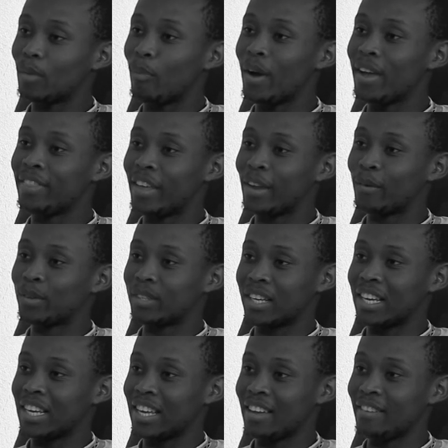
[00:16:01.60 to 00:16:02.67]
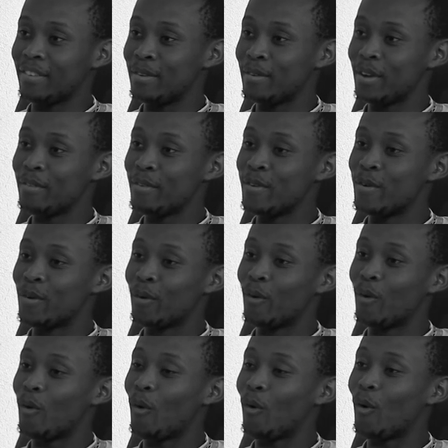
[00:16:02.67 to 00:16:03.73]
the point that we see even
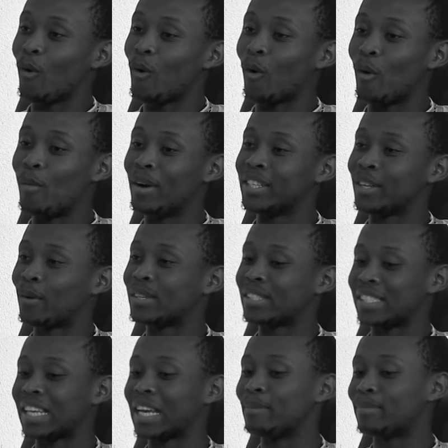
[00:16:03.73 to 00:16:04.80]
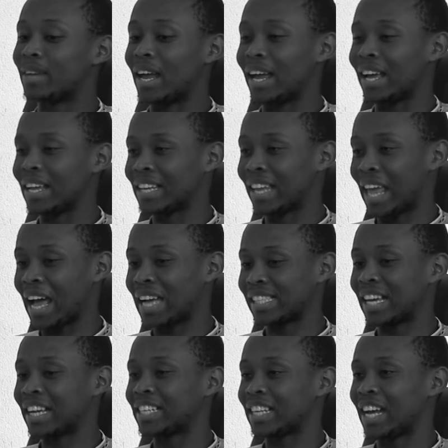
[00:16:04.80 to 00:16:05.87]
because singing or
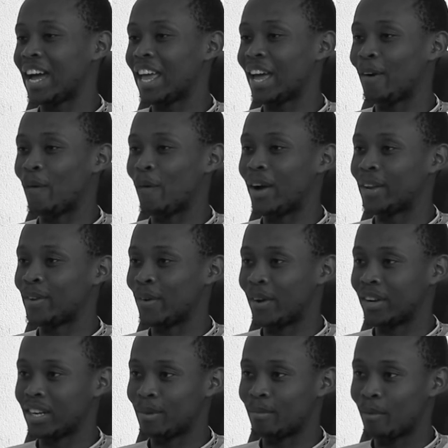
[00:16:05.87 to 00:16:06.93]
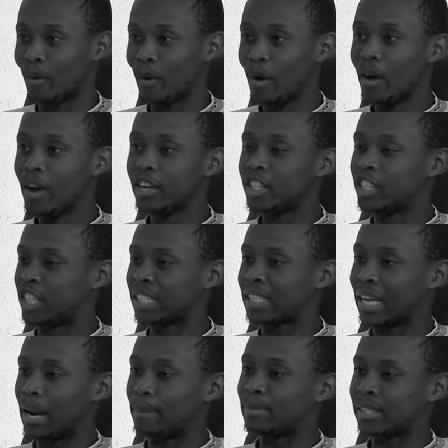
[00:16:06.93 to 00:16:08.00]
whatnot, she
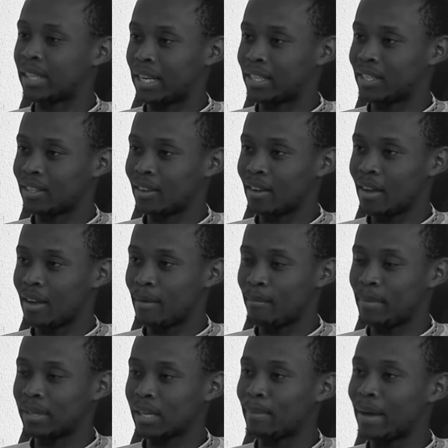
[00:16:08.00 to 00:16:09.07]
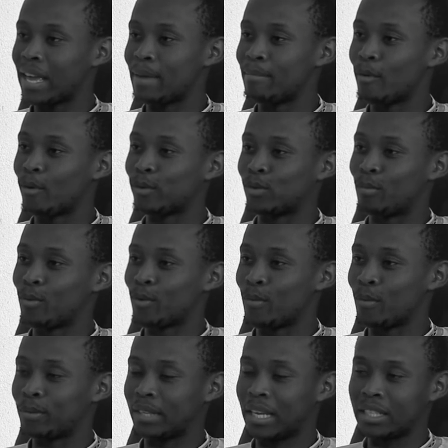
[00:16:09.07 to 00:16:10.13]
just get upset. That's why he also
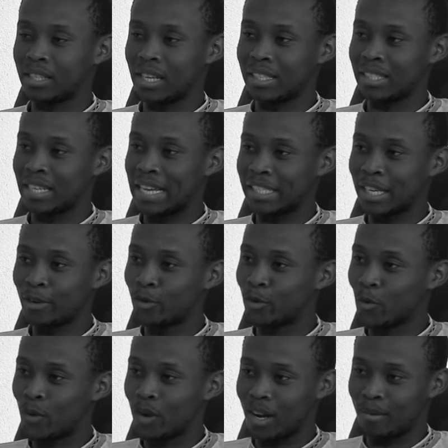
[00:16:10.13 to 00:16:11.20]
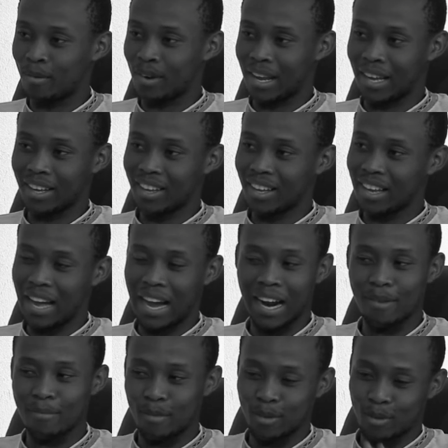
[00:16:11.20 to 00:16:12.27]
proves she has a singing tool.
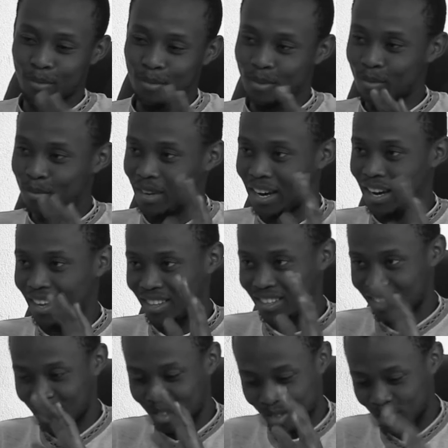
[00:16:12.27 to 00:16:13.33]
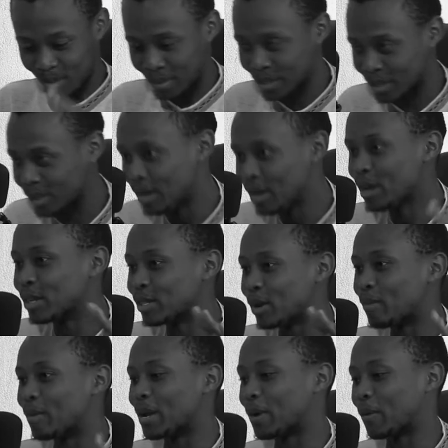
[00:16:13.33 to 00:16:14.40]

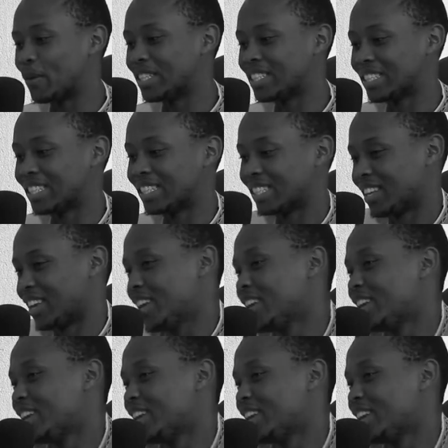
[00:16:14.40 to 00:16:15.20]
So many questions.